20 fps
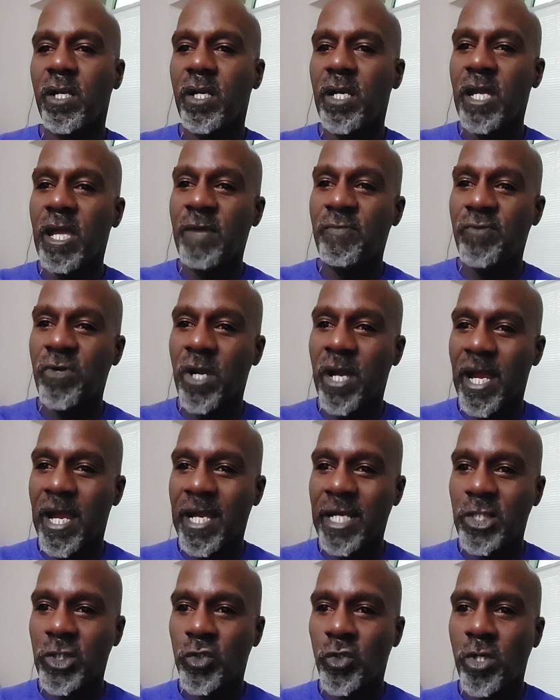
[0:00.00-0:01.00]
if you're
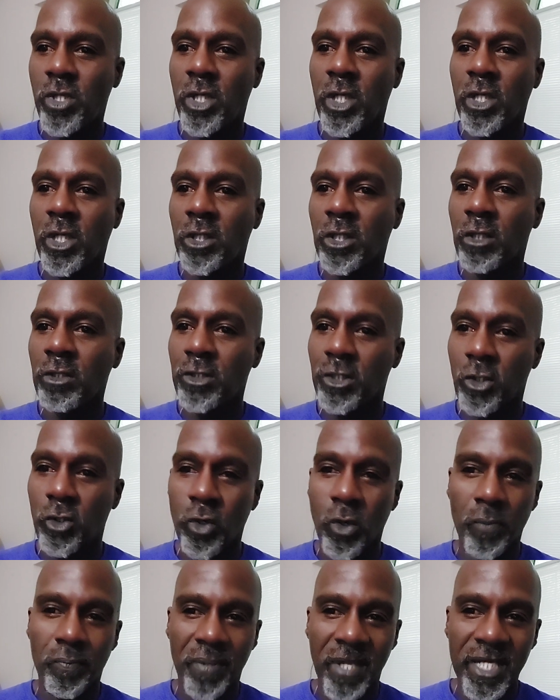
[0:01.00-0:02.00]
Android, you can go to
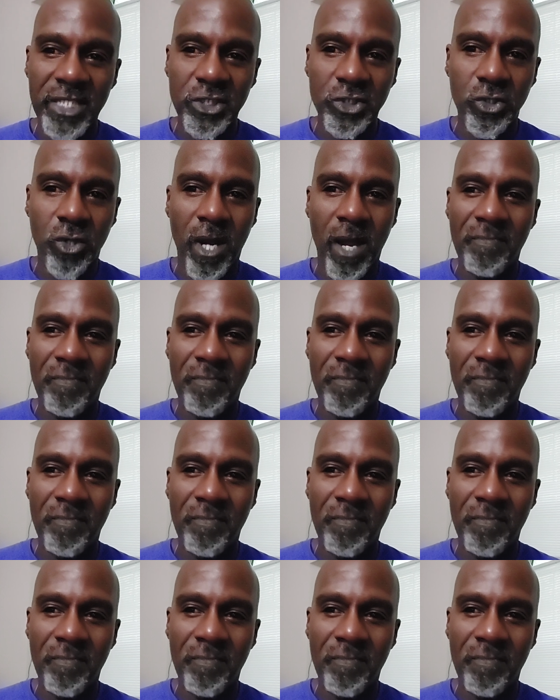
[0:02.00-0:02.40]
Google Play Store.